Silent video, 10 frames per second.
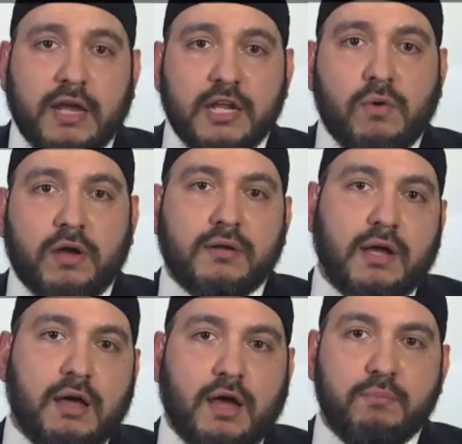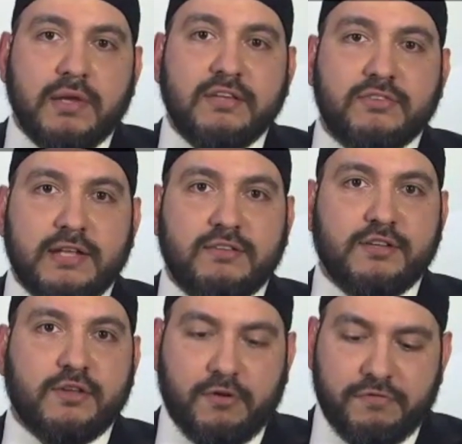anyone. I'm merely
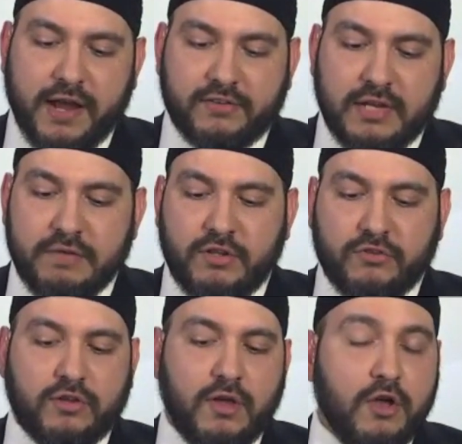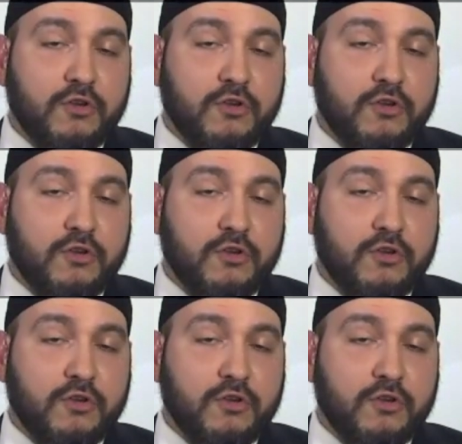stating facts and evidence.